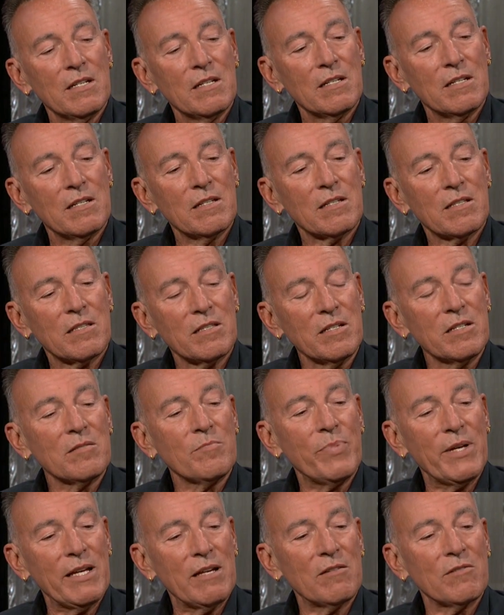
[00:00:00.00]
uh, clear
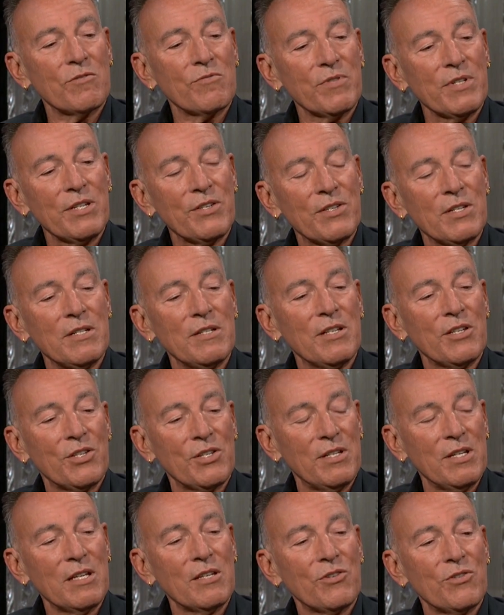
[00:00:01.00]
boundaries and
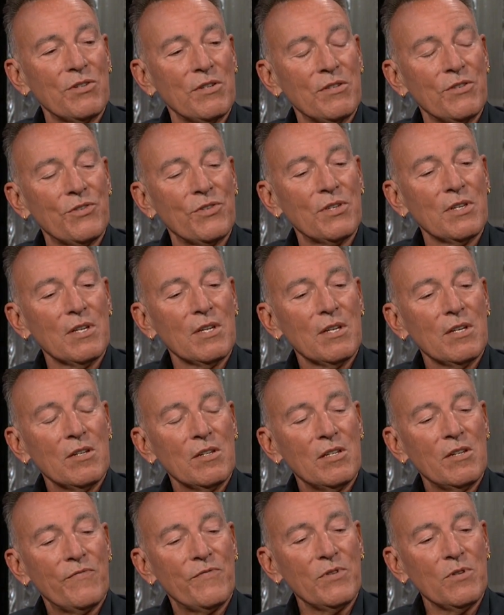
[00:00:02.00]
distinctions
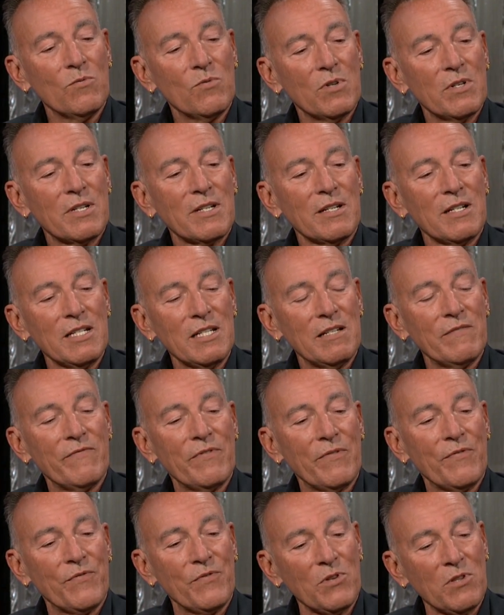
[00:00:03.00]
if you want to live
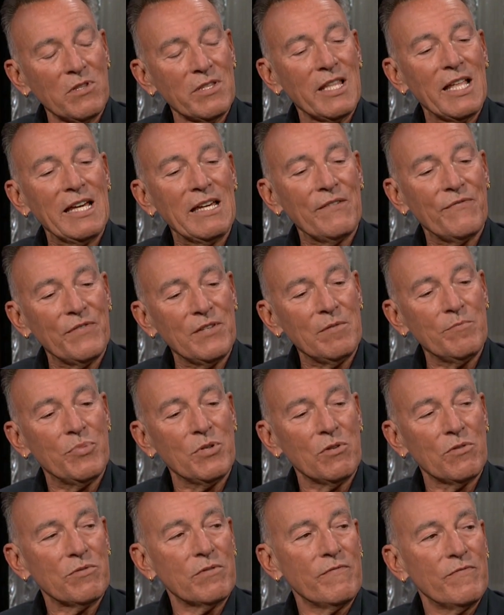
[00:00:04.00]
a full life in
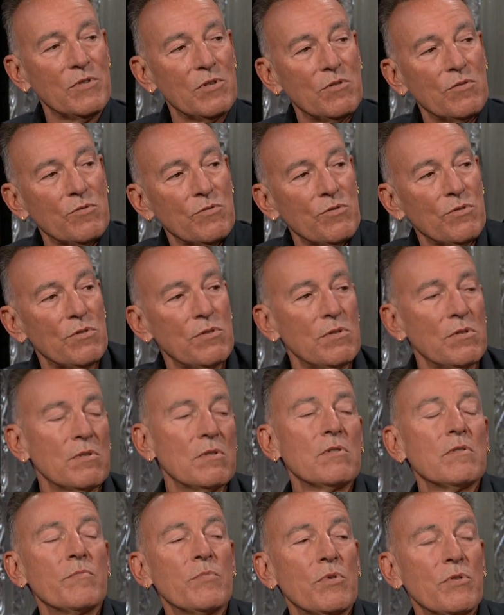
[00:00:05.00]
both of those
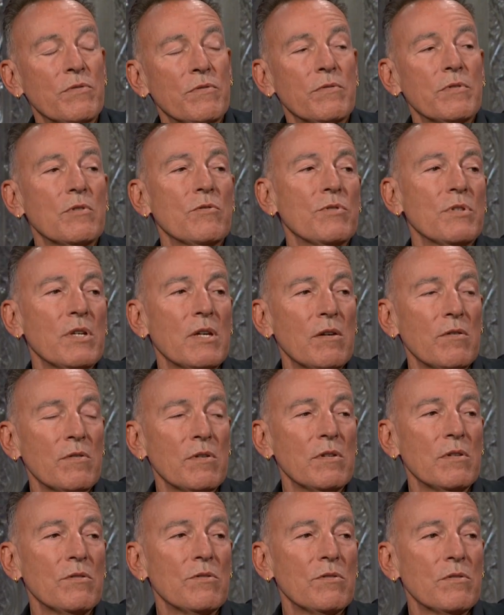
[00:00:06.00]
both of those
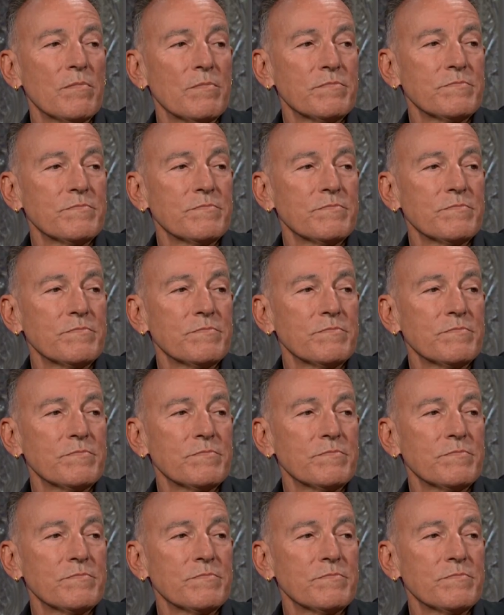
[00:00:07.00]
areas.